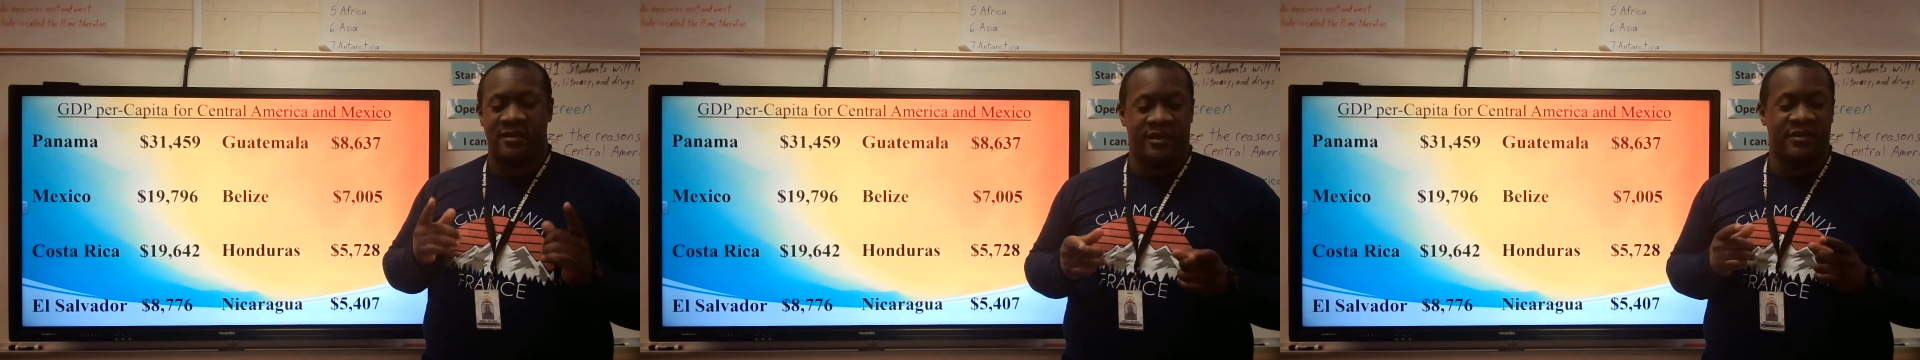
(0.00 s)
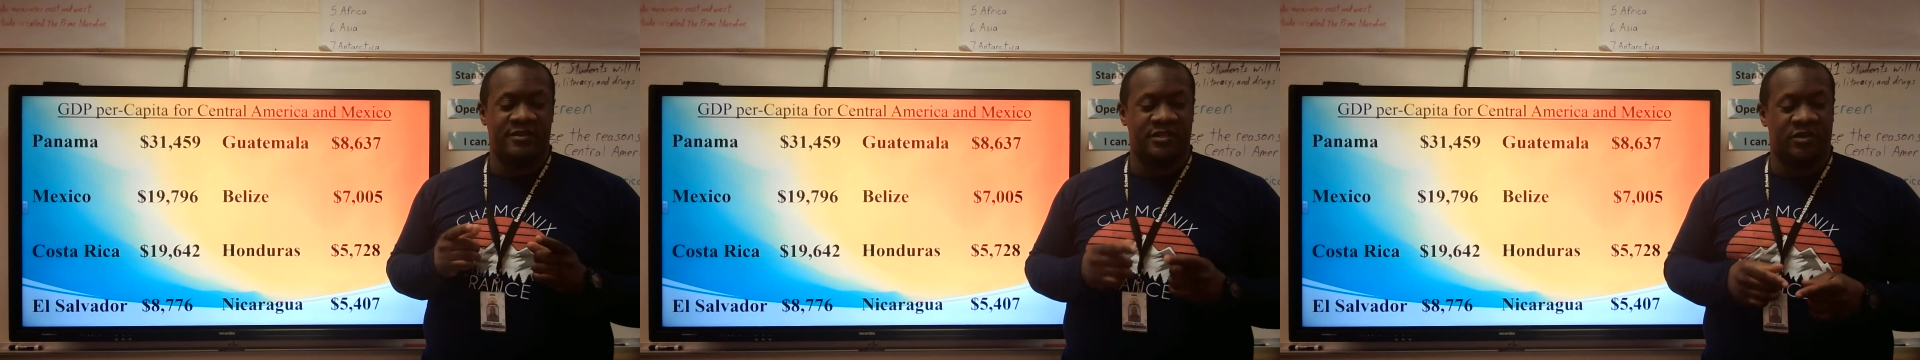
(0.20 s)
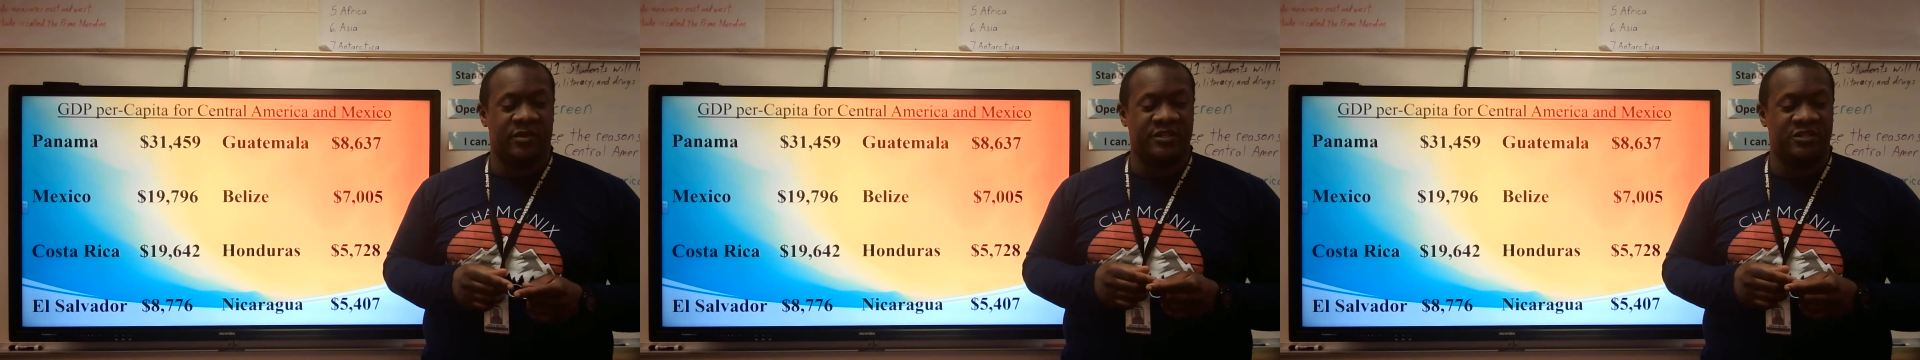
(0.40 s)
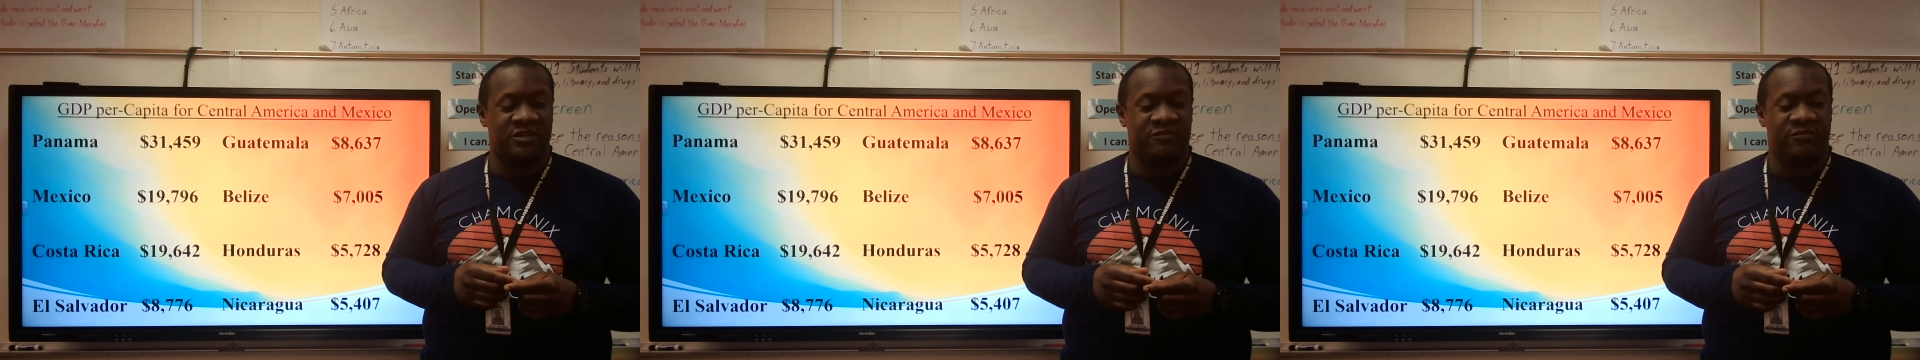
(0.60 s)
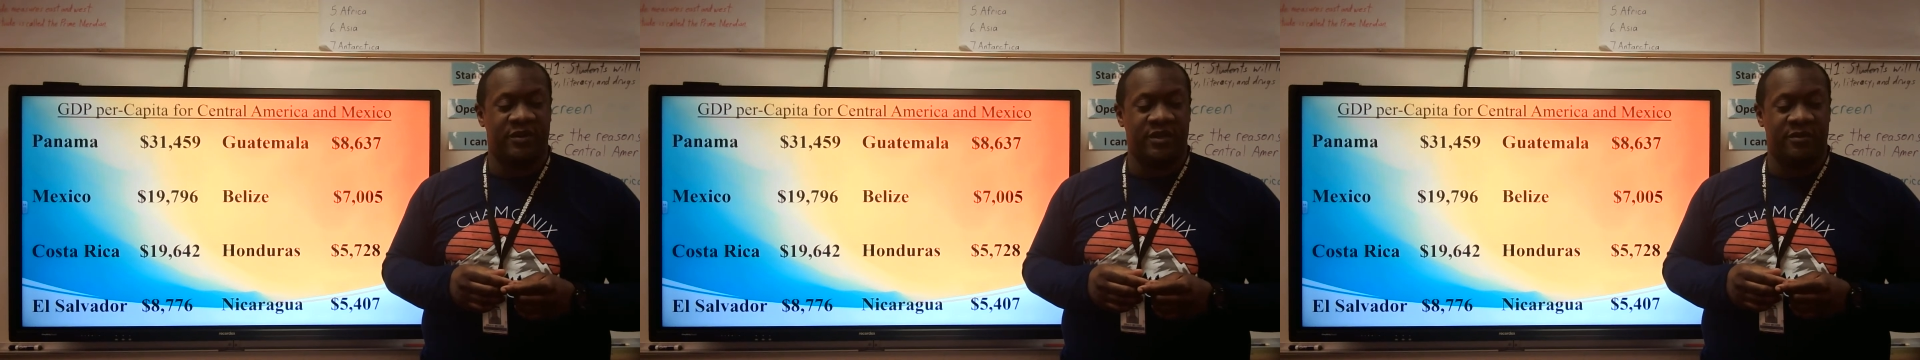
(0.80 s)
here's a
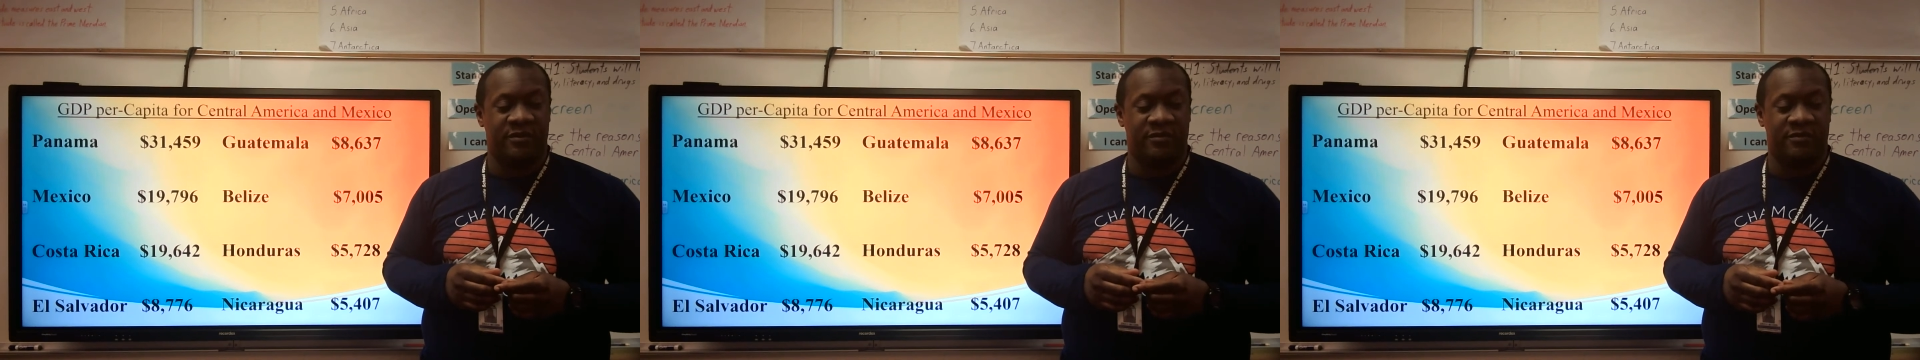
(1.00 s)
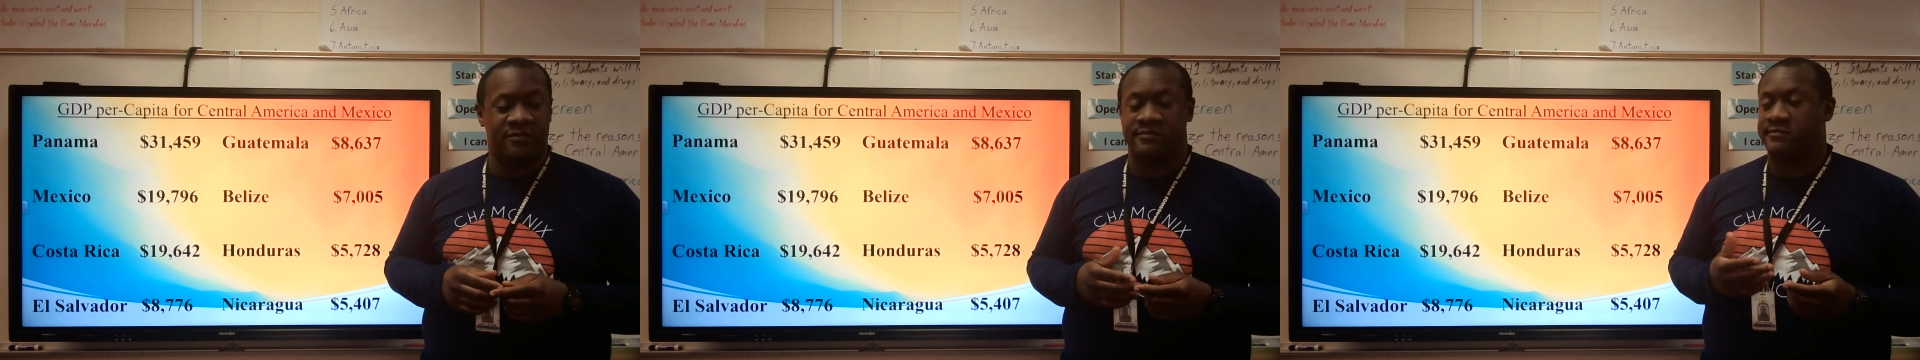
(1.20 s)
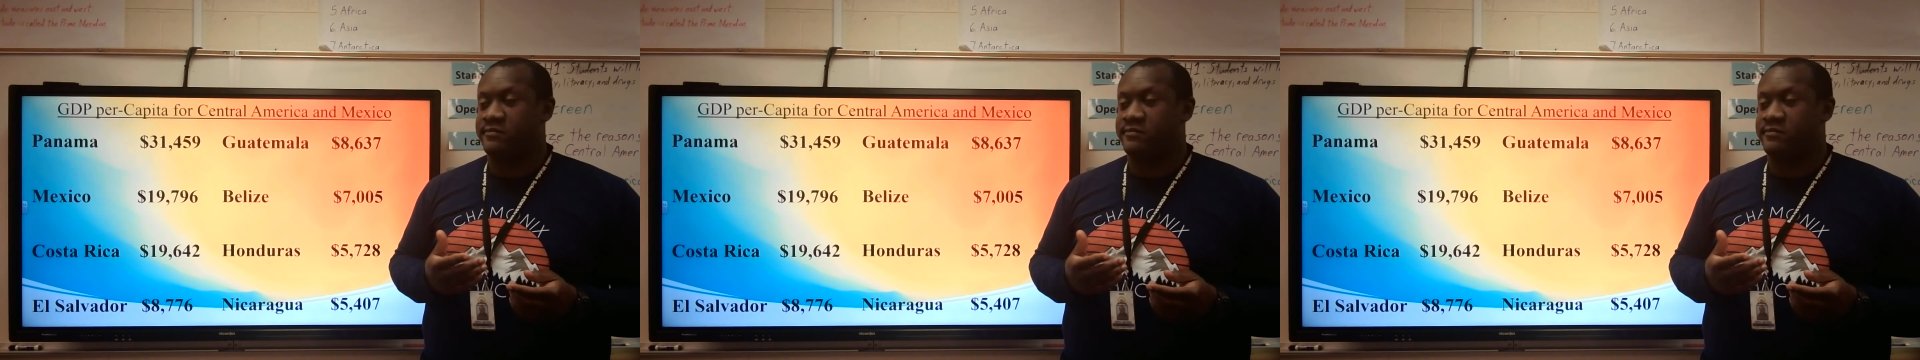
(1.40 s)
question for you.